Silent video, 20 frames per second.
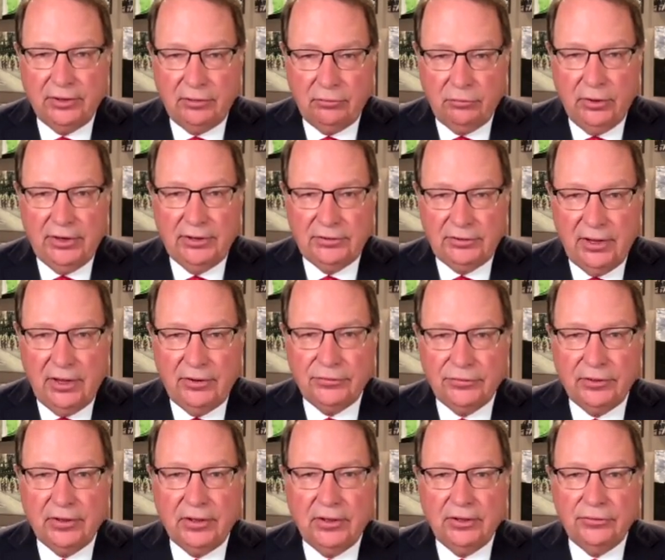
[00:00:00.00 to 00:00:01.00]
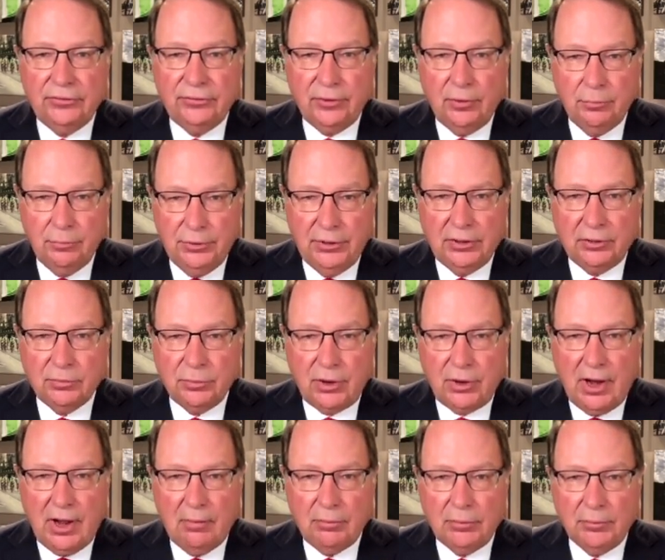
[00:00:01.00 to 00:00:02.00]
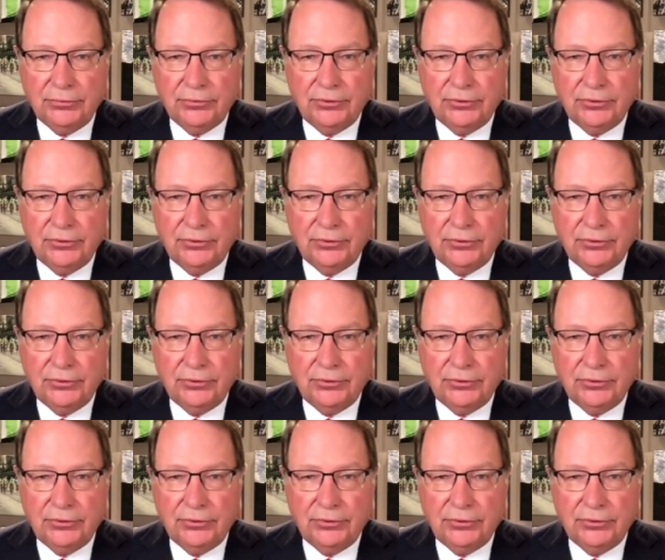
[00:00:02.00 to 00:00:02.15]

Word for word: And when it doesn't, it's a big problem.